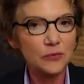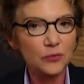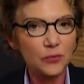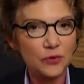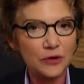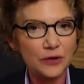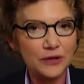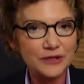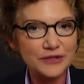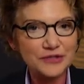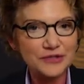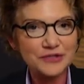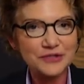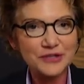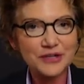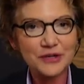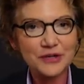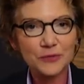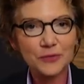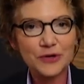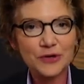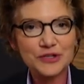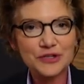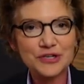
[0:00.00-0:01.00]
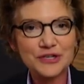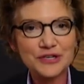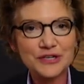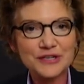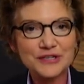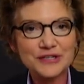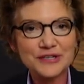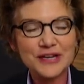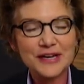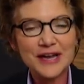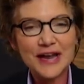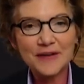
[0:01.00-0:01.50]
wants, which
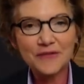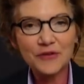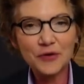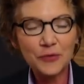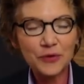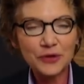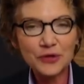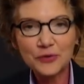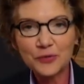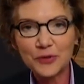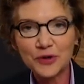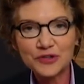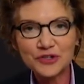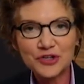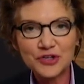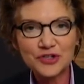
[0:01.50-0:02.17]
is everyone who wants